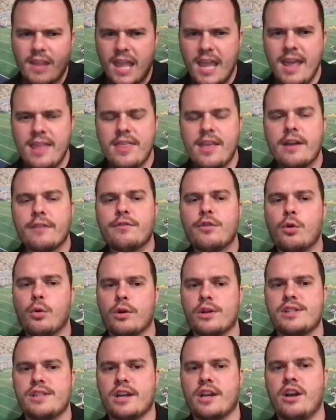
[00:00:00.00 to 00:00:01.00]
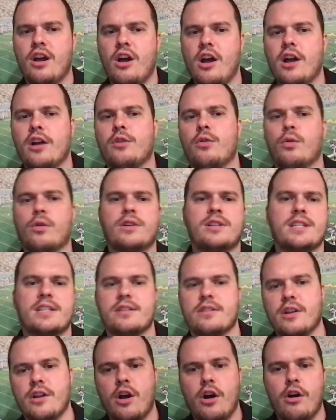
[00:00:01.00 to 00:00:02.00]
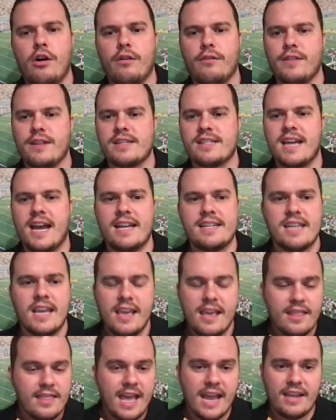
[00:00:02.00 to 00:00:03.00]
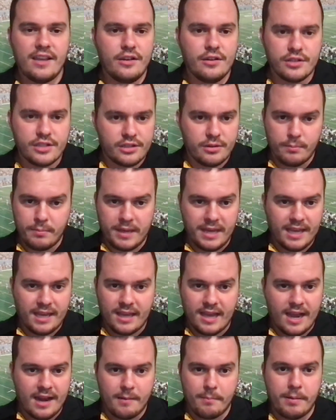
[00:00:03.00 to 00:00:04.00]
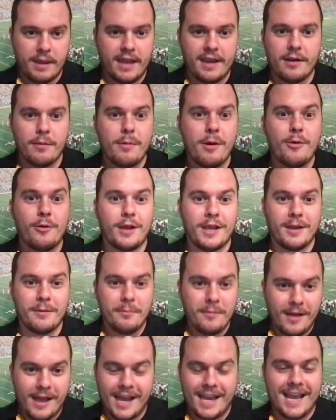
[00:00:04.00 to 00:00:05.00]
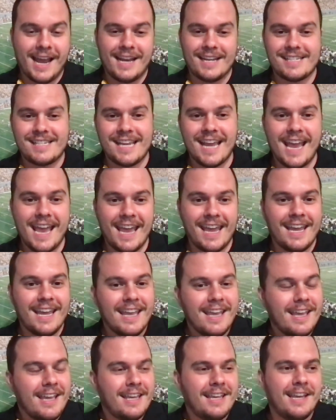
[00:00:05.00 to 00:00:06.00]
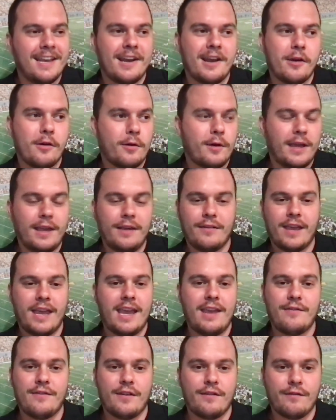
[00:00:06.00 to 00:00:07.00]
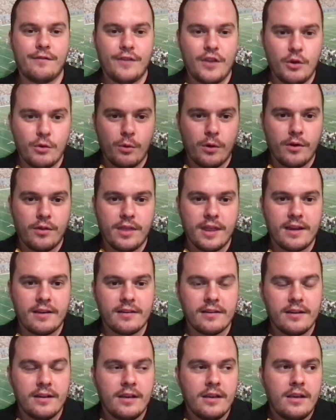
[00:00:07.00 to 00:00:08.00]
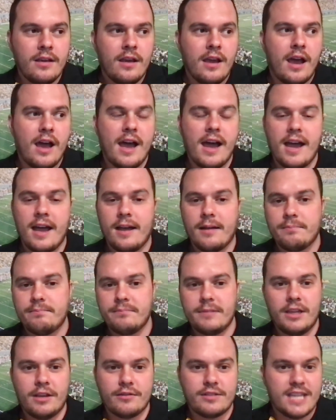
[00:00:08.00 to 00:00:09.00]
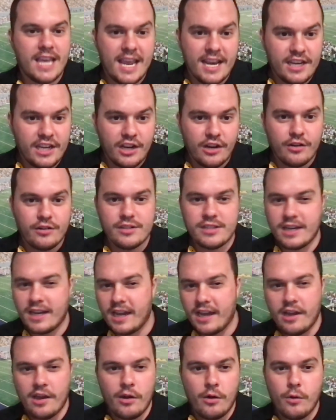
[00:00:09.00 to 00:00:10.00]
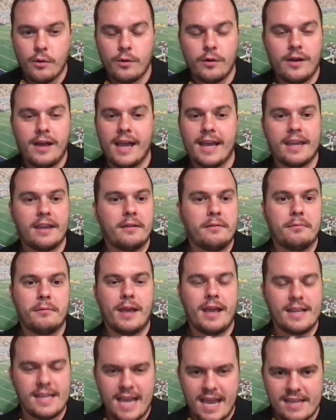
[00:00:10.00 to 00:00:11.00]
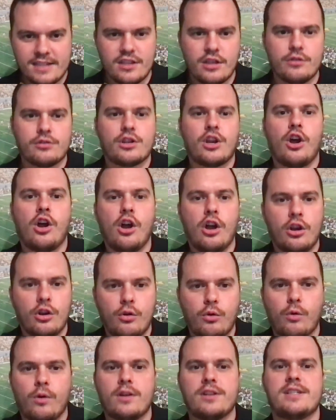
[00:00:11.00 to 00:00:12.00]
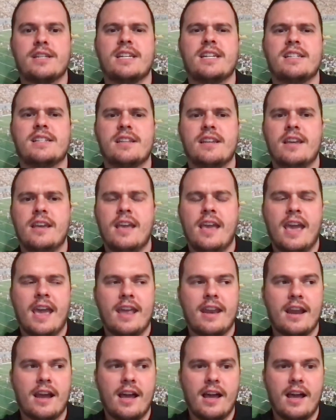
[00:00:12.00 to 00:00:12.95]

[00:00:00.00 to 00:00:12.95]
And then, of course, the concourses on all of the sides. That used to be kind of pandemonium. I got to say, even fewer than, 10 years ago, like as those concourses and,